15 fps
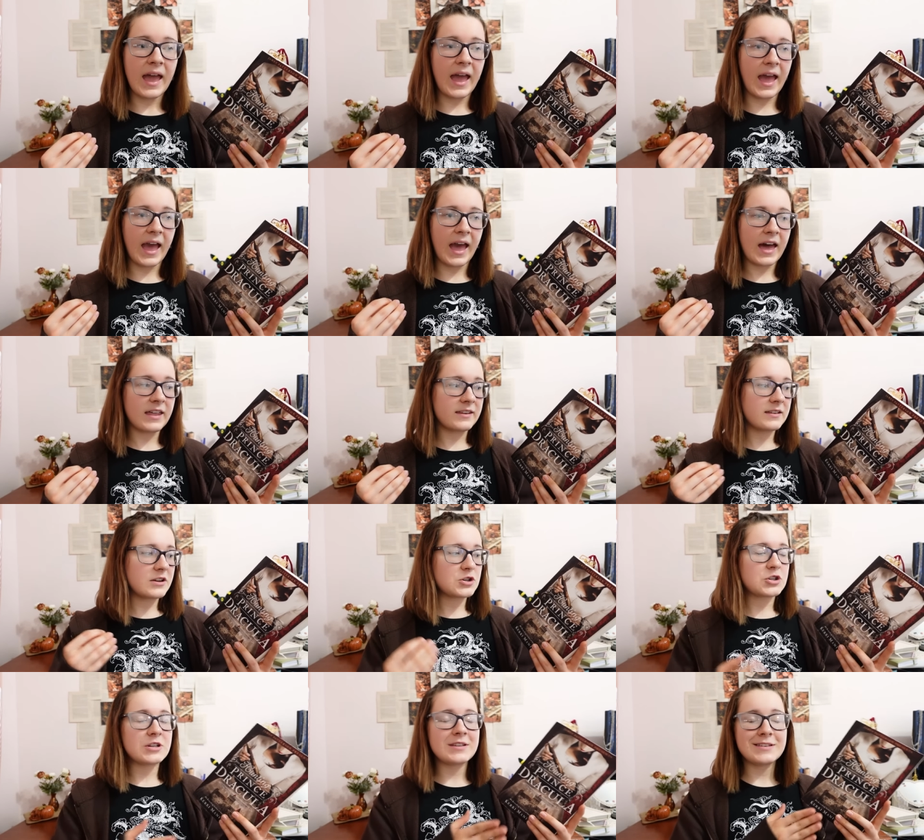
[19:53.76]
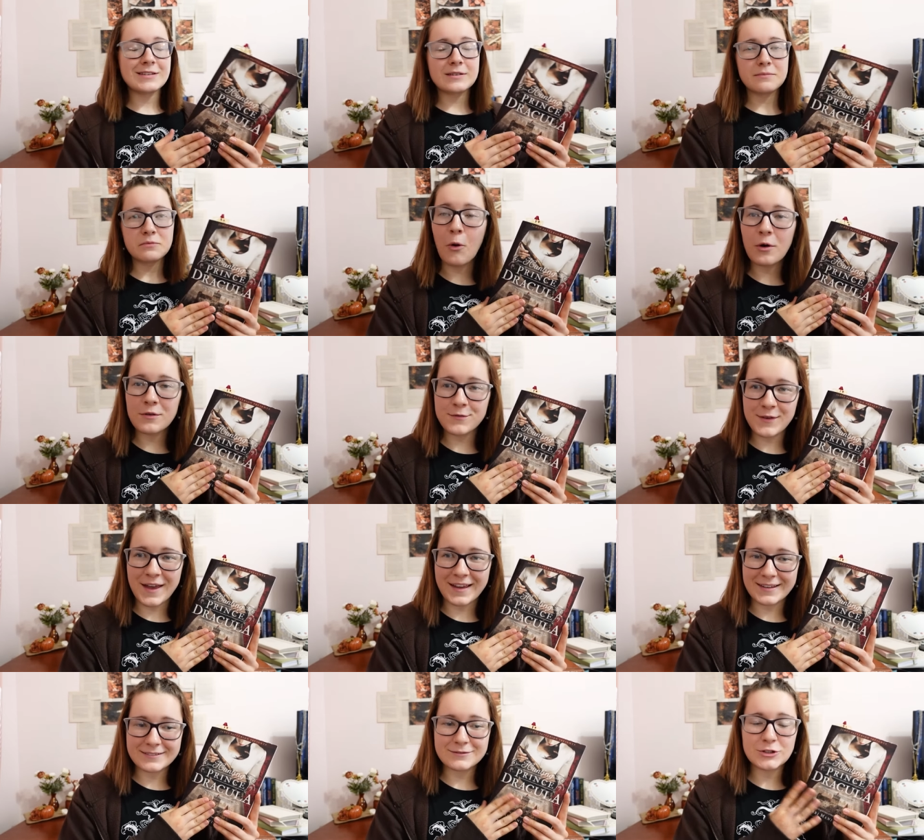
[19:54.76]
and she's poor
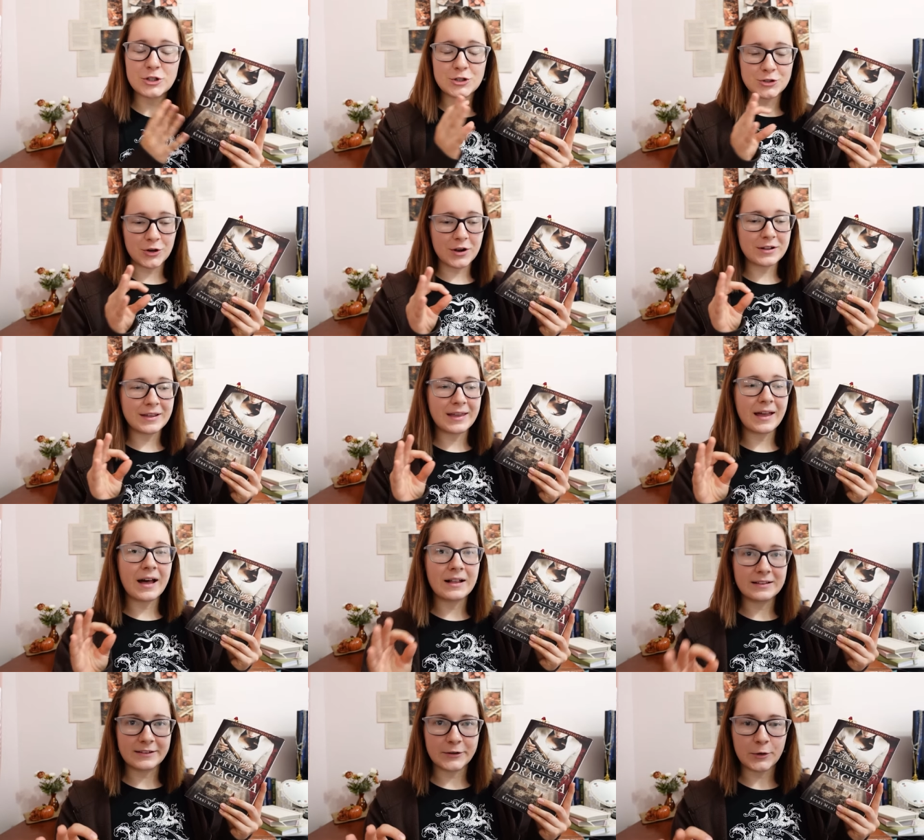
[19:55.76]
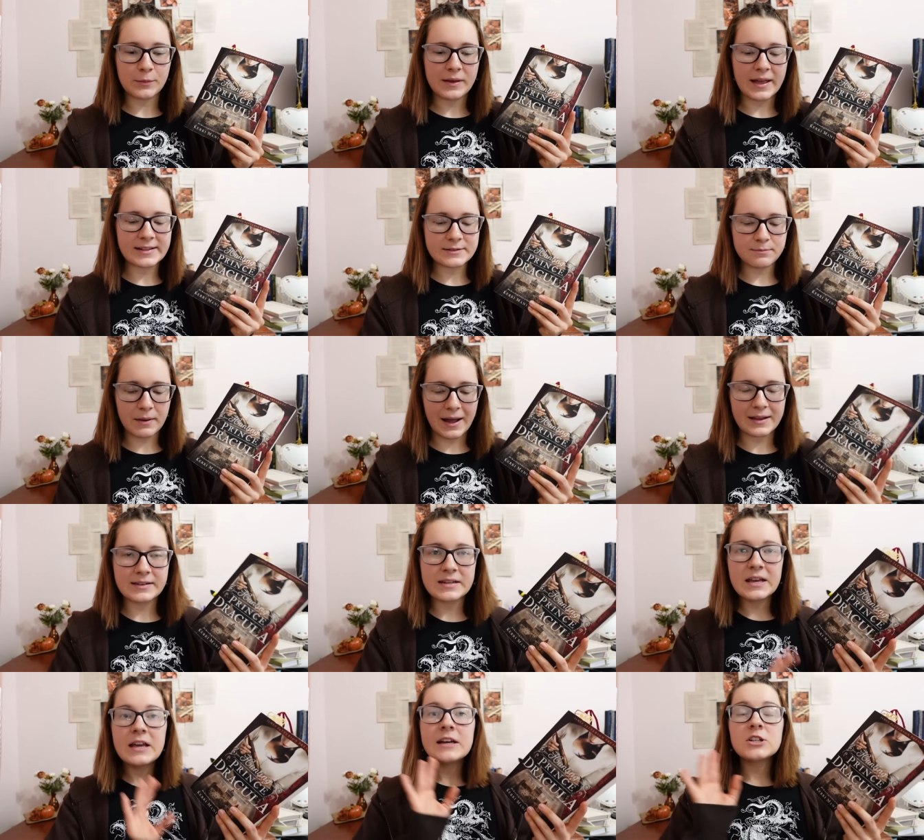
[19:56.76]
thing she's struggling a little bit
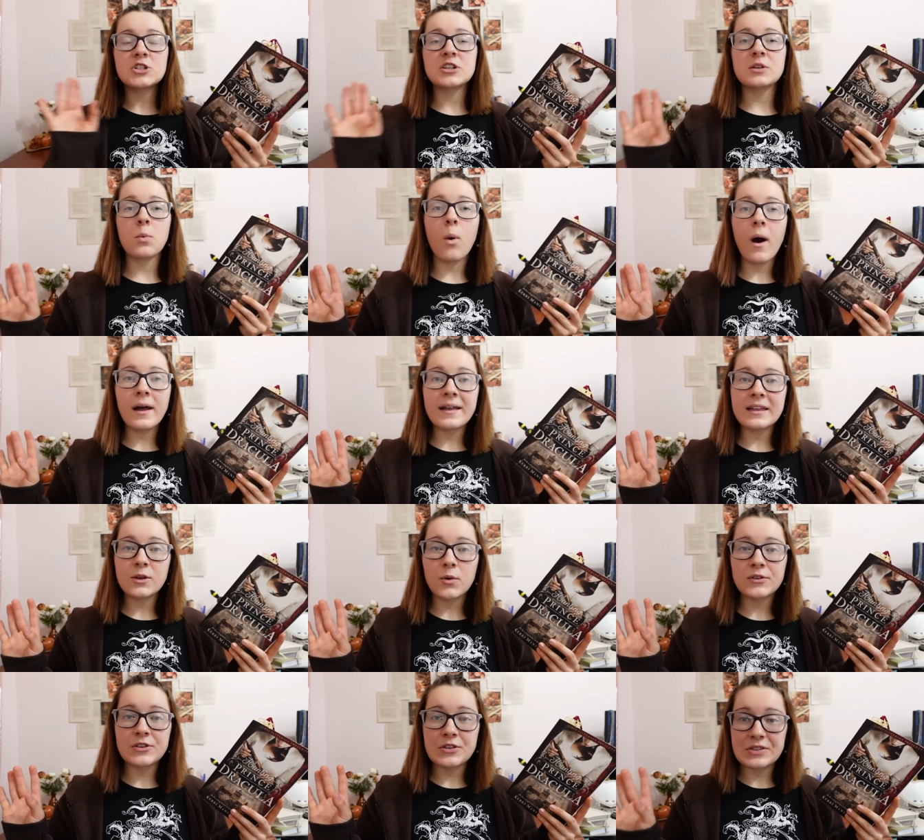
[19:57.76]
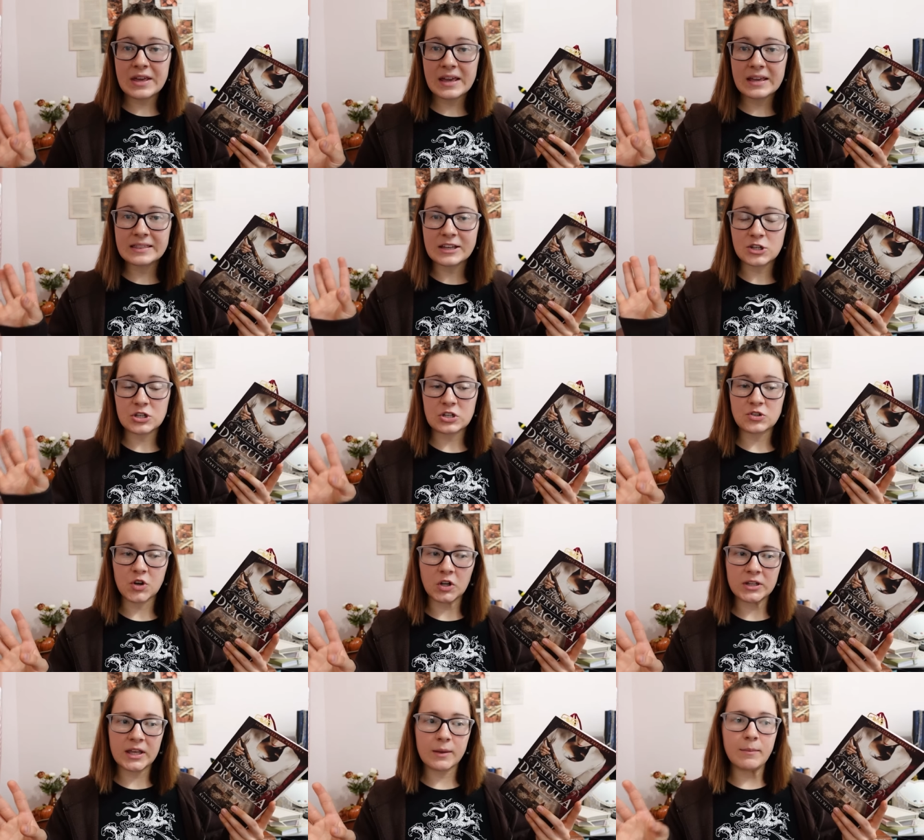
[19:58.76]
but she doesn't want anyone to think that she's
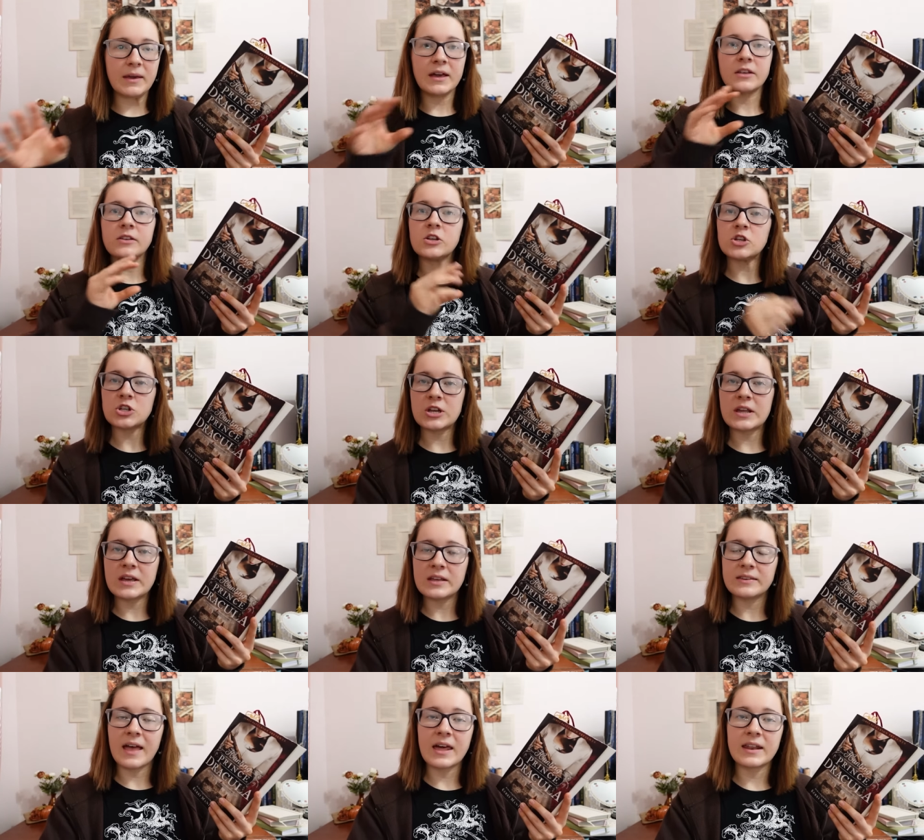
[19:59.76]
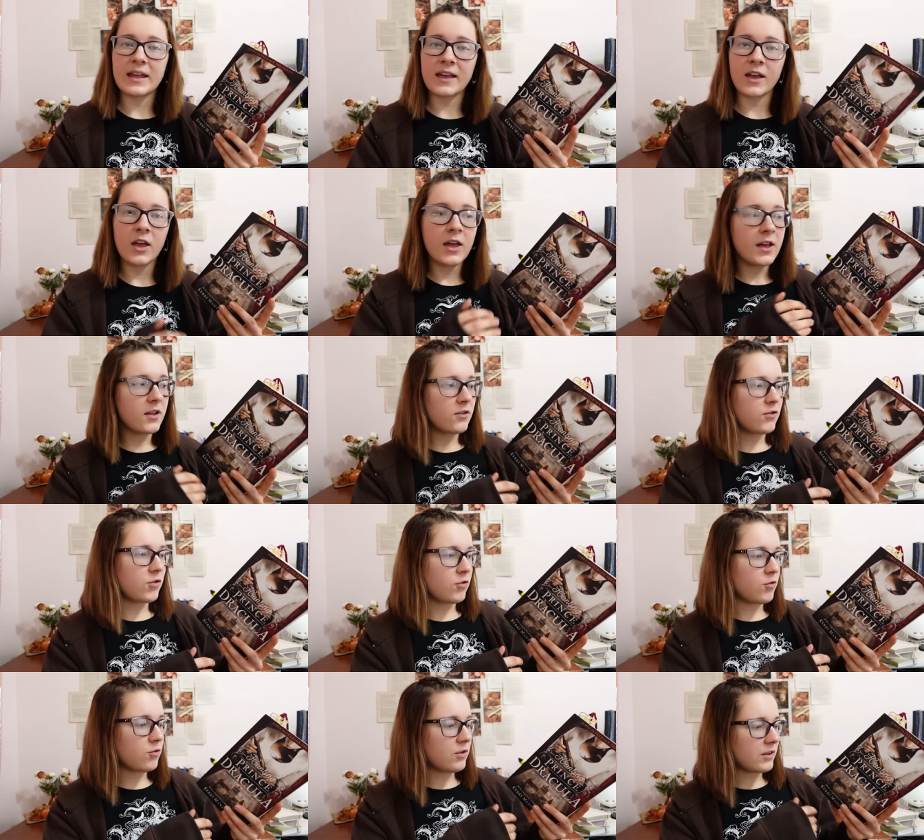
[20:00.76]
struggling because she is heading to